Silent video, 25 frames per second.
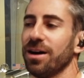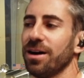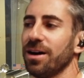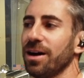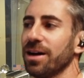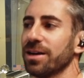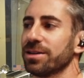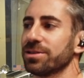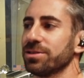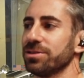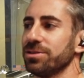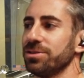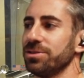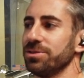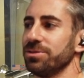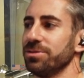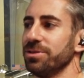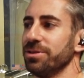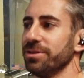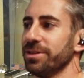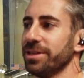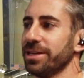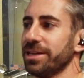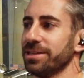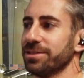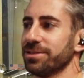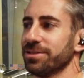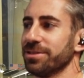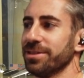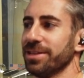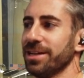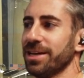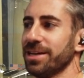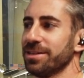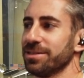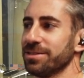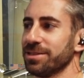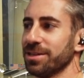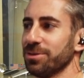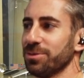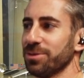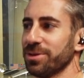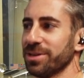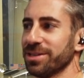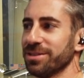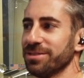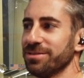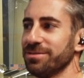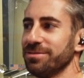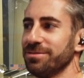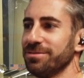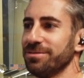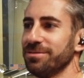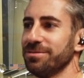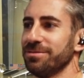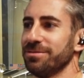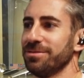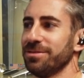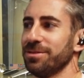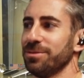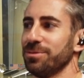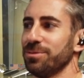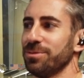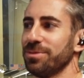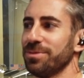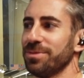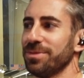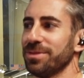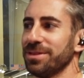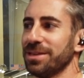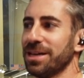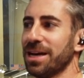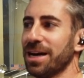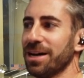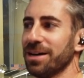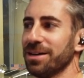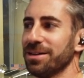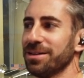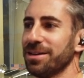I actually do know the answer to pickled that. Is cucumbers. That you do? Yeah. it's,